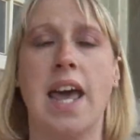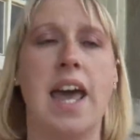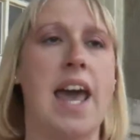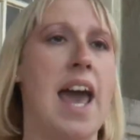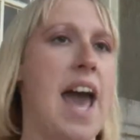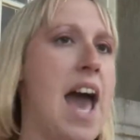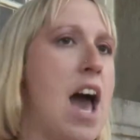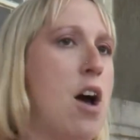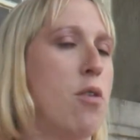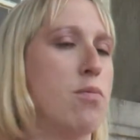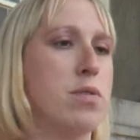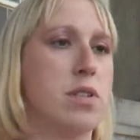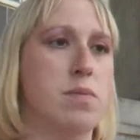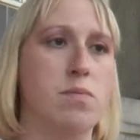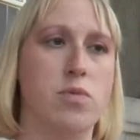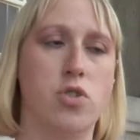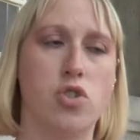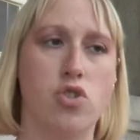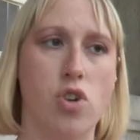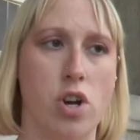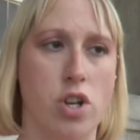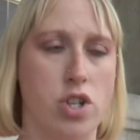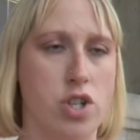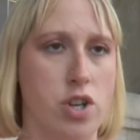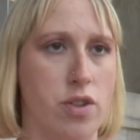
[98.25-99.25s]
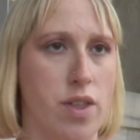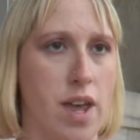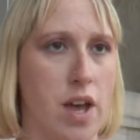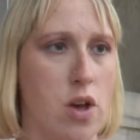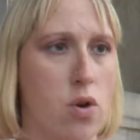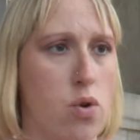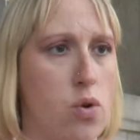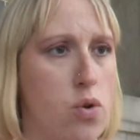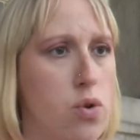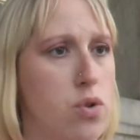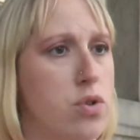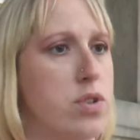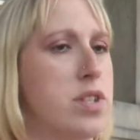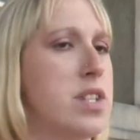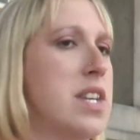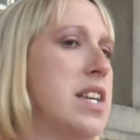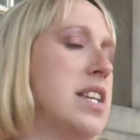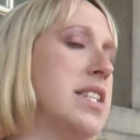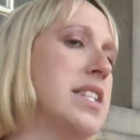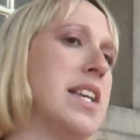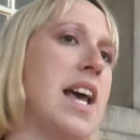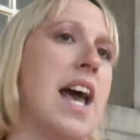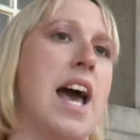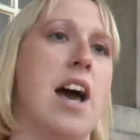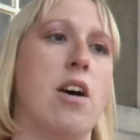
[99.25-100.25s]
it helps them structure their
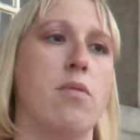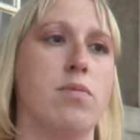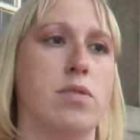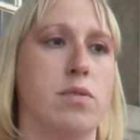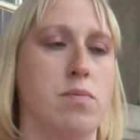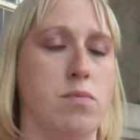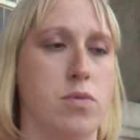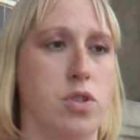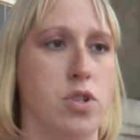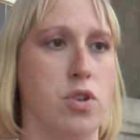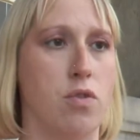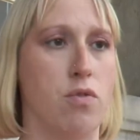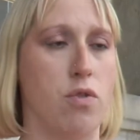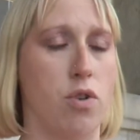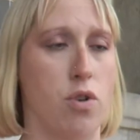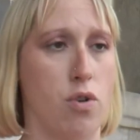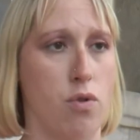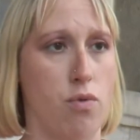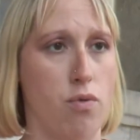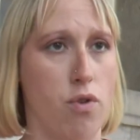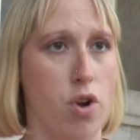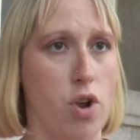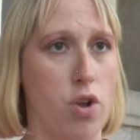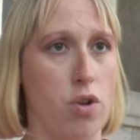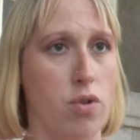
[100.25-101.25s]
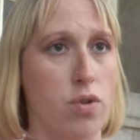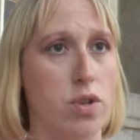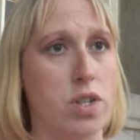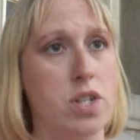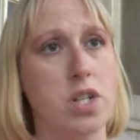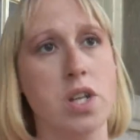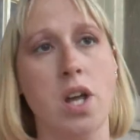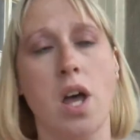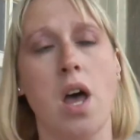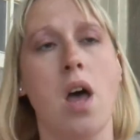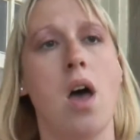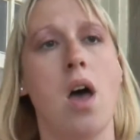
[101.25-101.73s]
courses, it helps them to recruit,